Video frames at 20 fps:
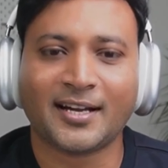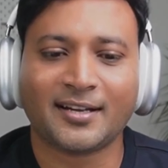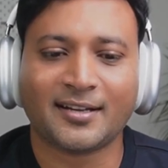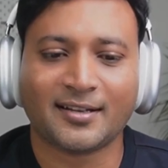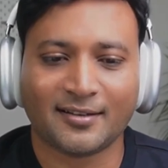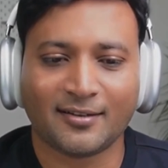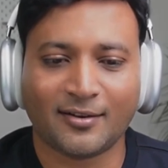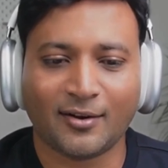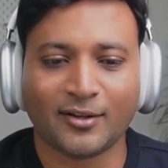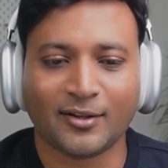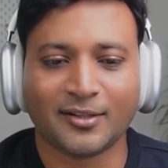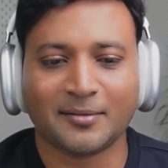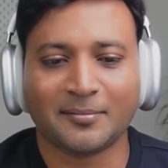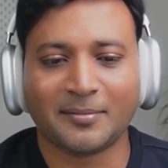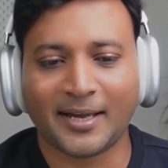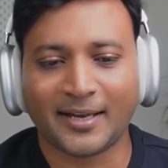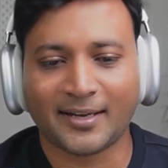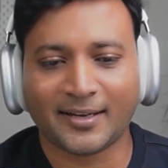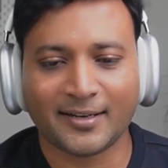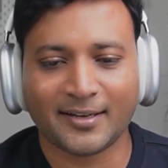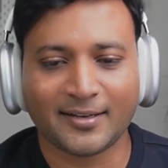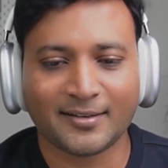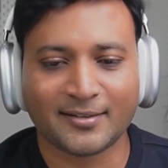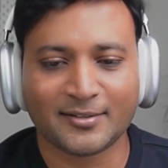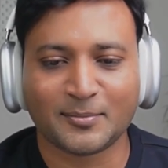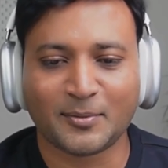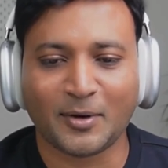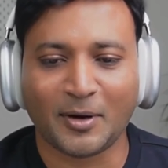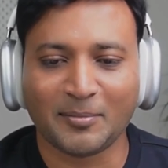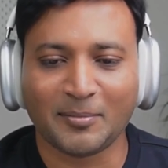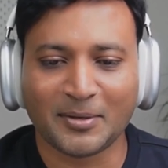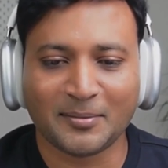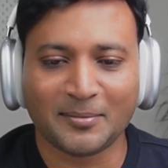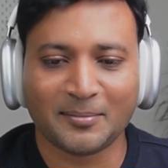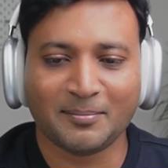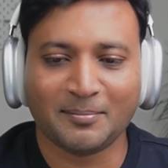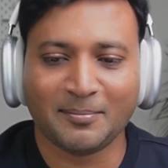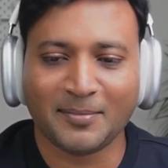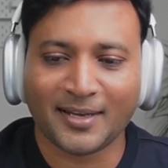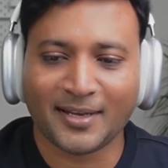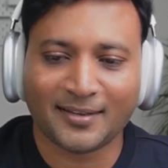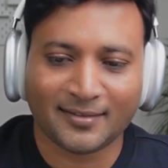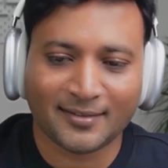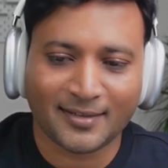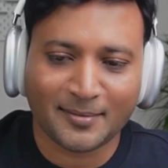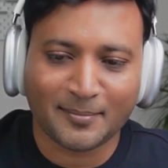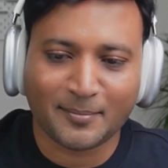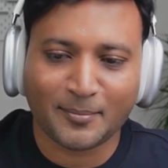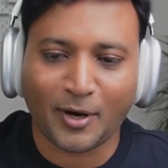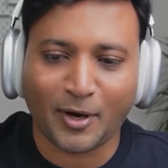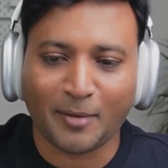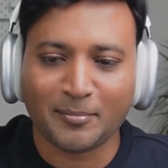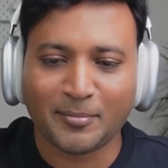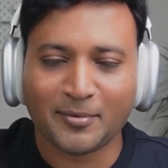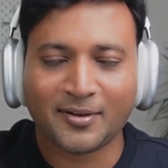on the back end is probably making that prompt